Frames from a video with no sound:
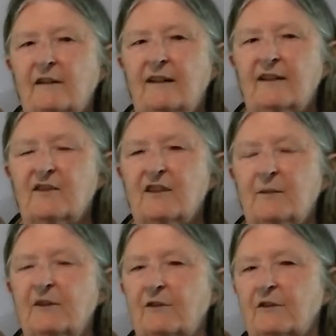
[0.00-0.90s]
except
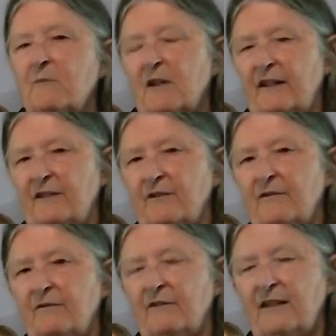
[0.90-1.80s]
in her mind,
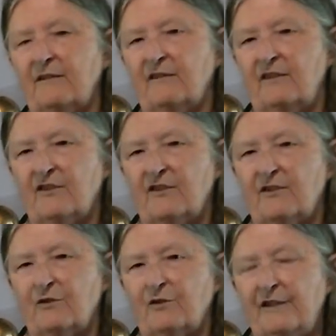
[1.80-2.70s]
that this
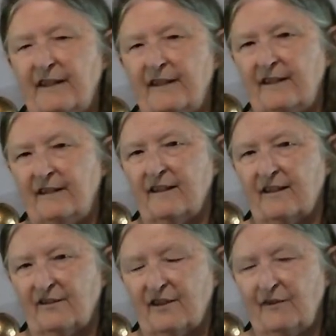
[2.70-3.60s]
created an
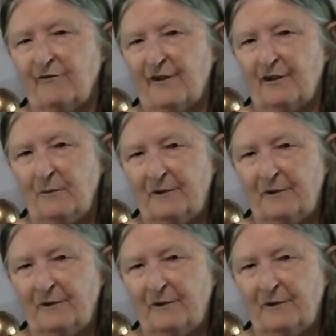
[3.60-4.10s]
unsafe environment.